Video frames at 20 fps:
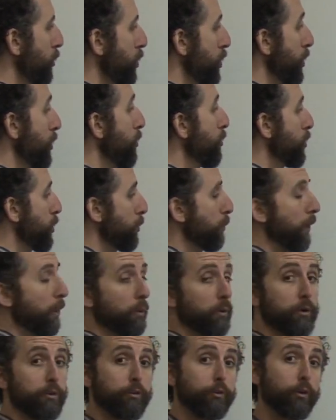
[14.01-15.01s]
2 square
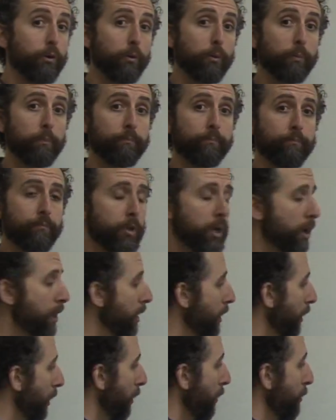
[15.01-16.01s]
root of 2
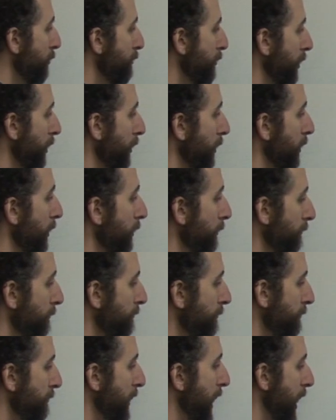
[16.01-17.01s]
over
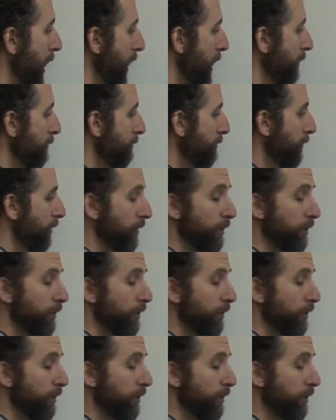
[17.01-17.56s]
5